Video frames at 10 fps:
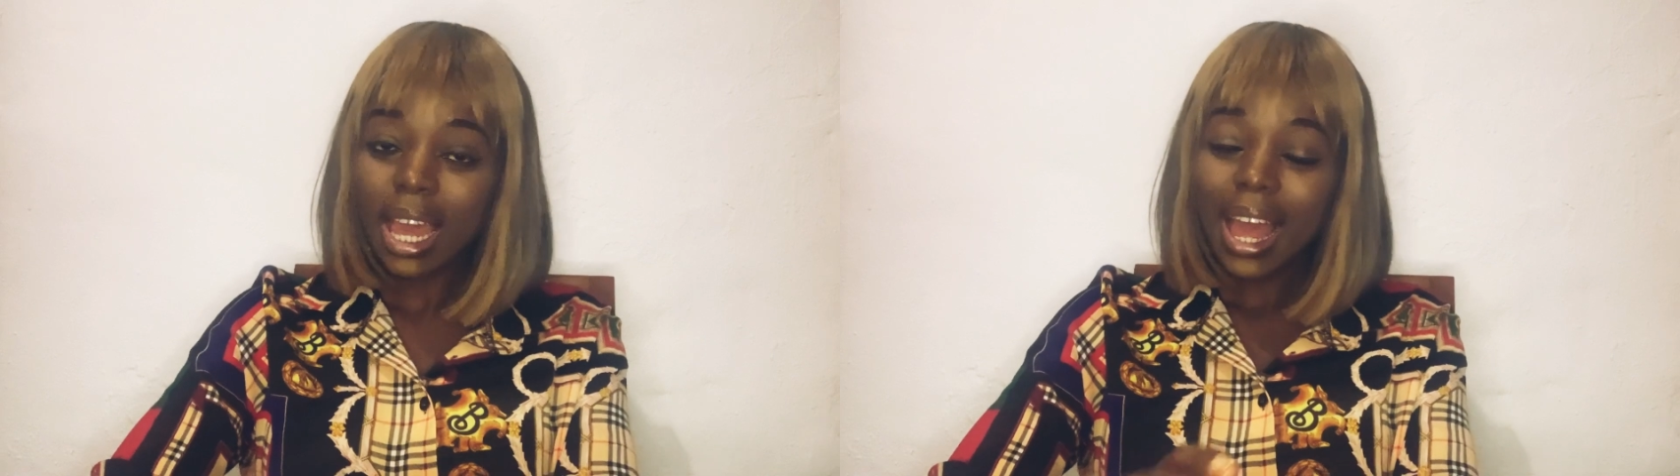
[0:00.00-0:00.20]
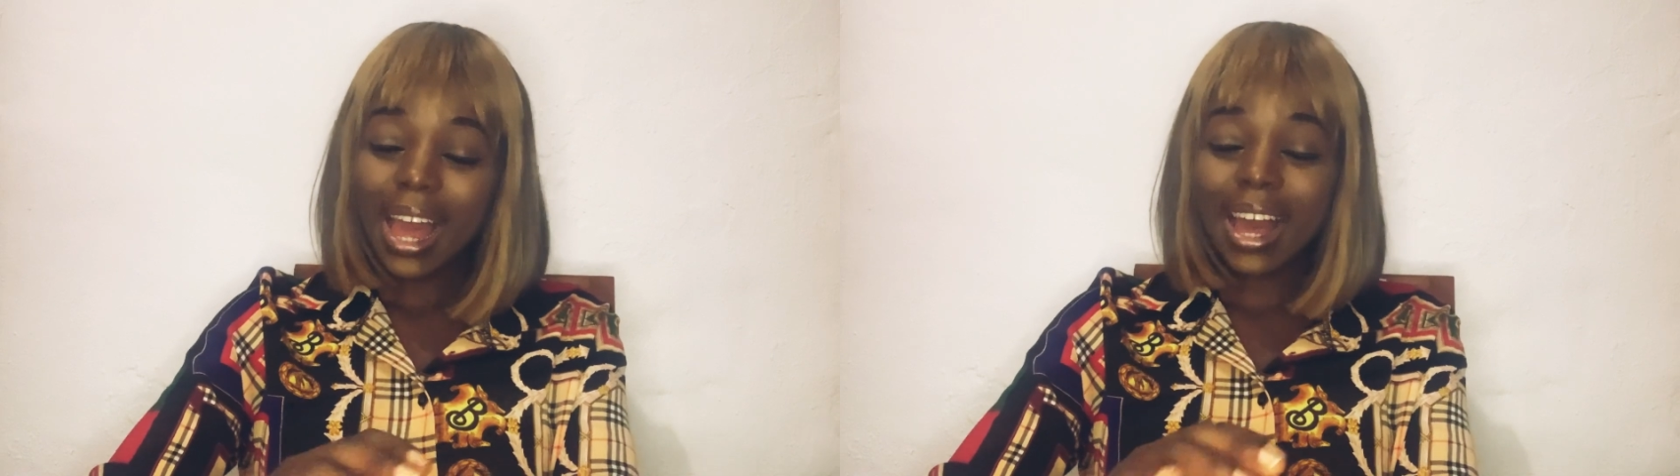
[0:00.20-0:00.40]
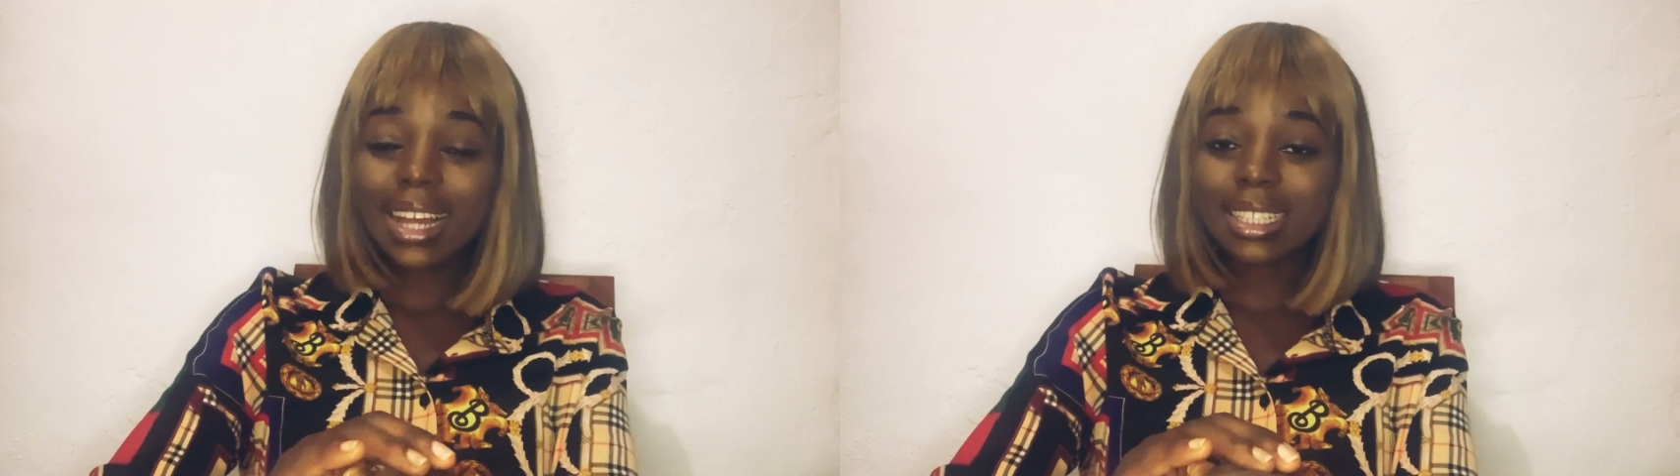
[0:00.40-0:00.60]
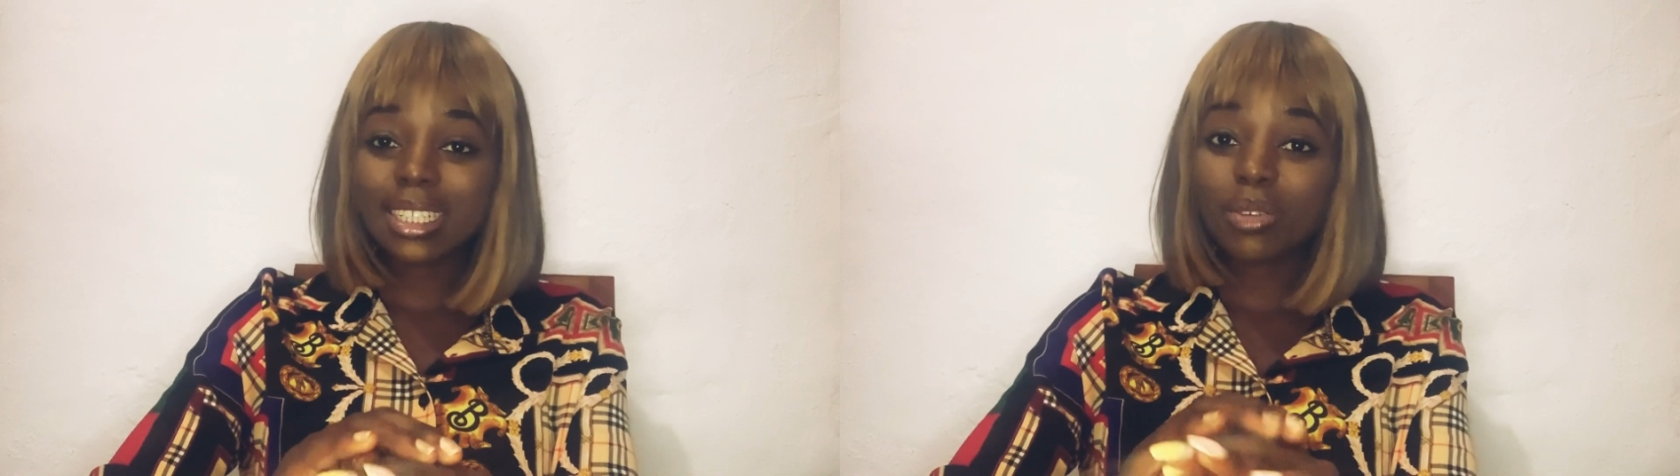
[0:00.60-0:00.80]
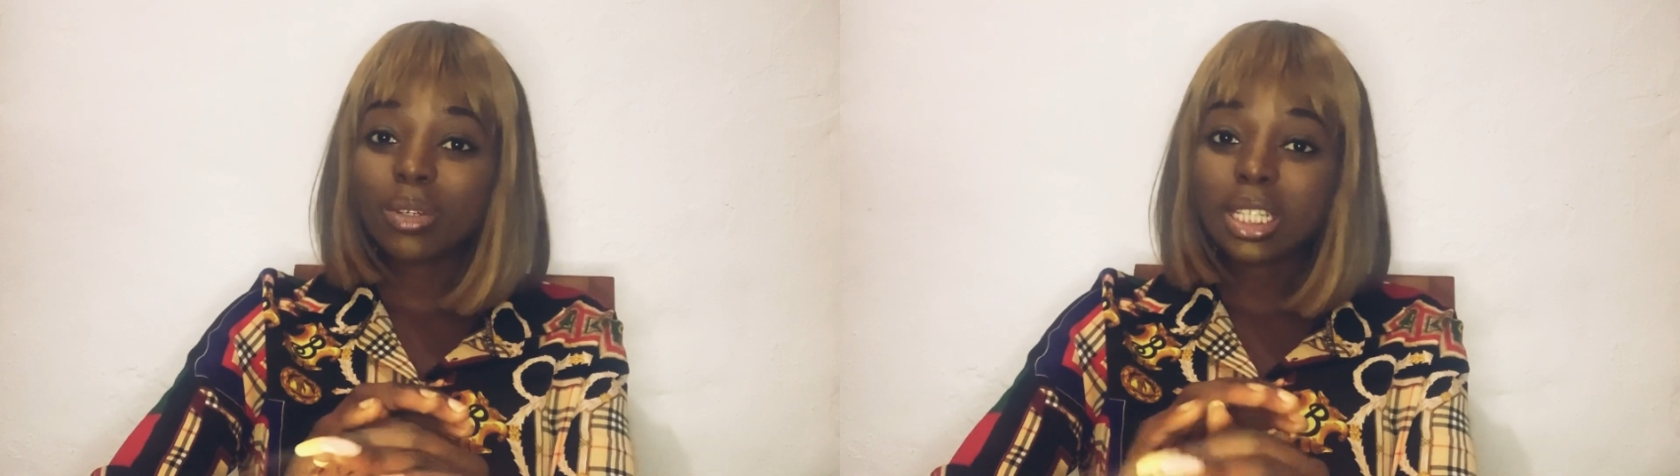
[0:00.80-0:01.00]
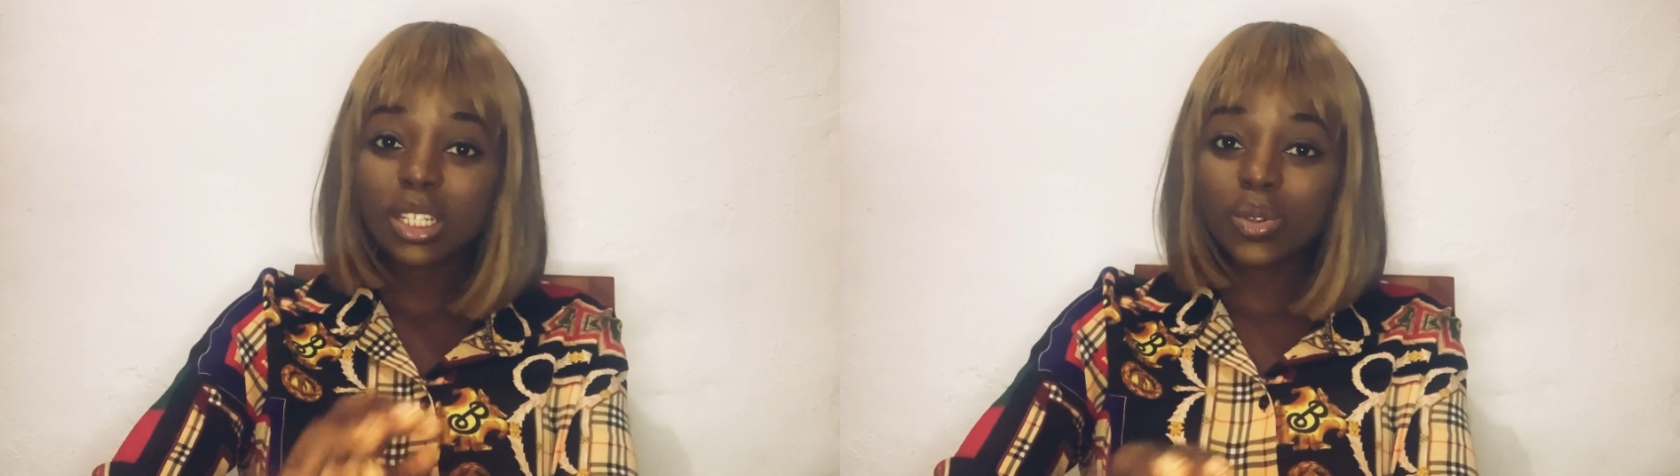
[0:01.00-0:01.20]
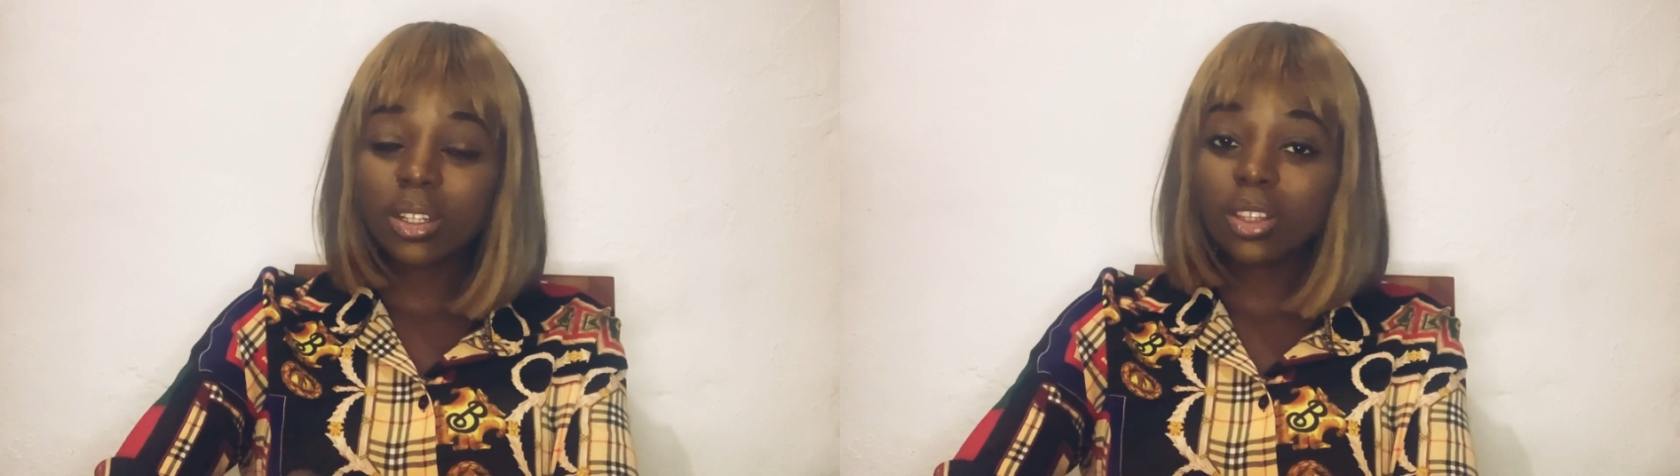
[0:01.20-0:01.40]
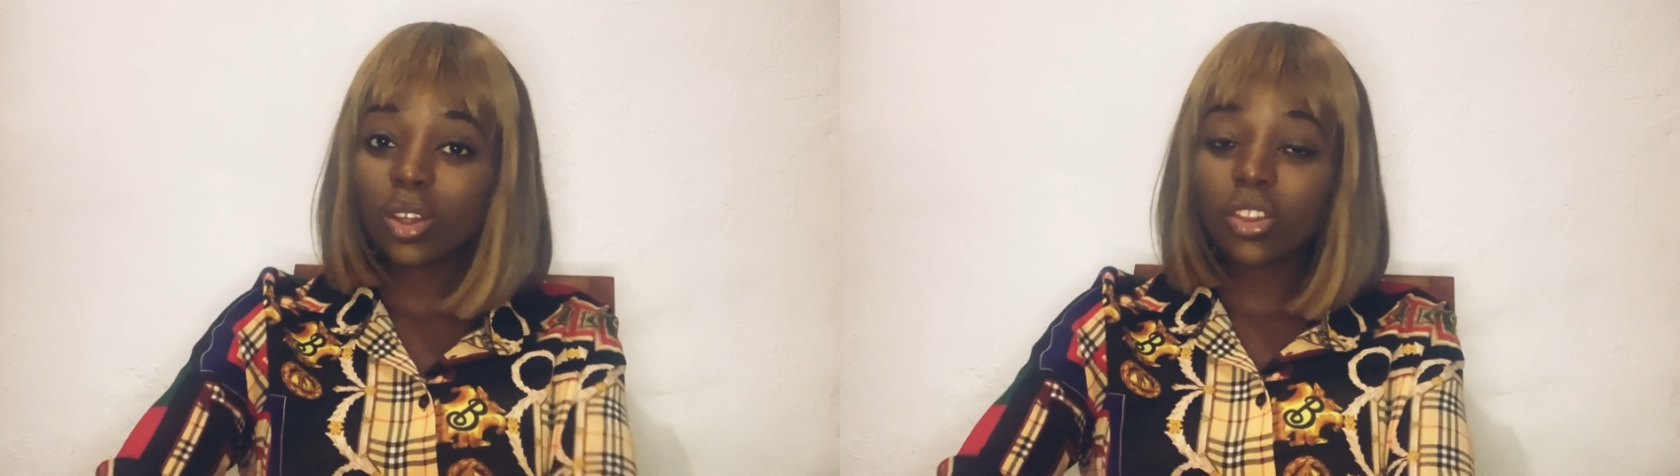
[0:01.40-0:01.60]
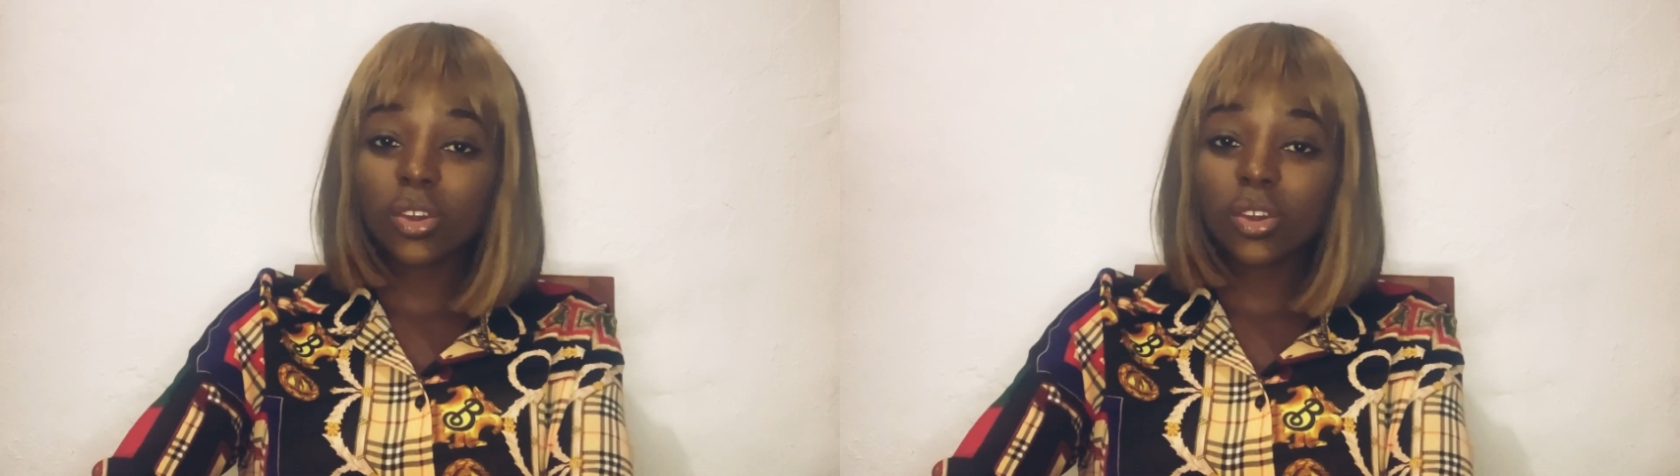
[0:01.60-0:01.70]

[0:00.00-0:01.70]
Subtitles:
and there is literally nothing